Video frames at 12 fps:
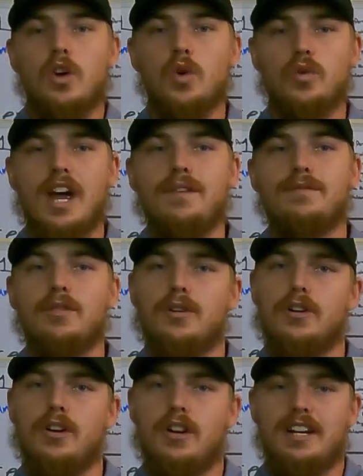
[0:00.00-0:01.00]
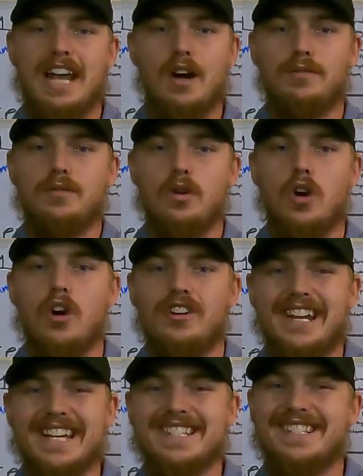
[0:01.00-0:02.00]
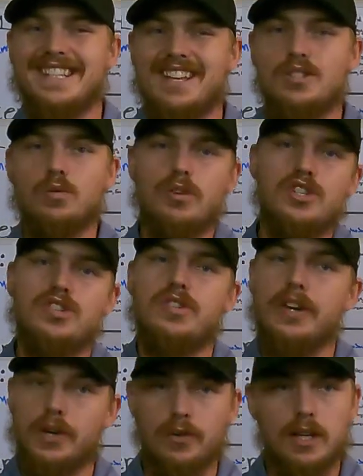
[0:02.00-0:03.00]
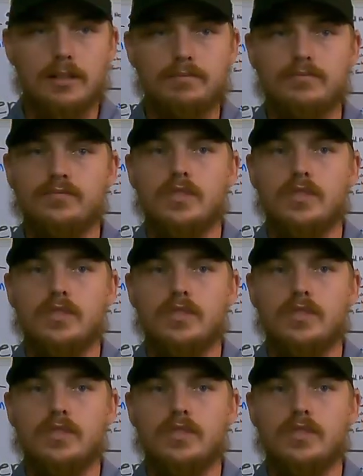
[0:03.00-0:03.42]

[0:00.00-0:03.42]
Alright, for our next sense, which is hearing.